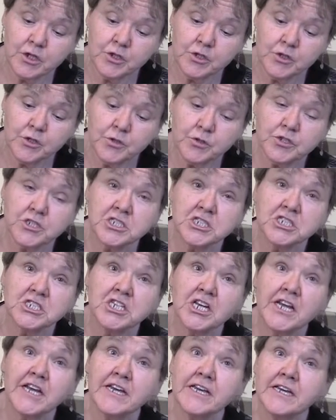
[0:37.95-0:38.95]
your
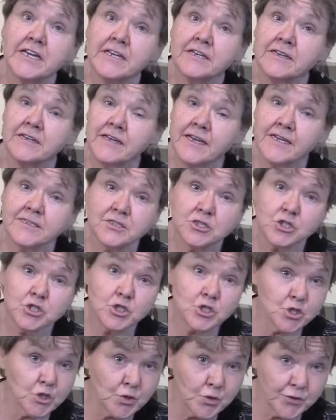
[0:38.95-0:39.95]
chain gets
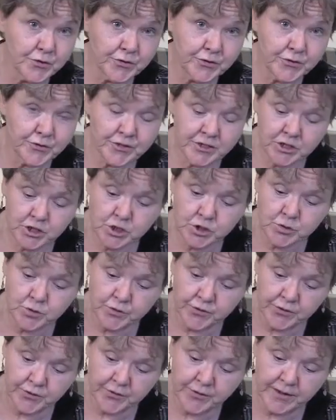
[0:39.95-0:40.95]
shorter and
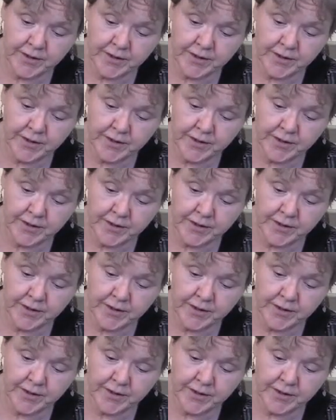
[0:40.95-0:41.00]
shorter,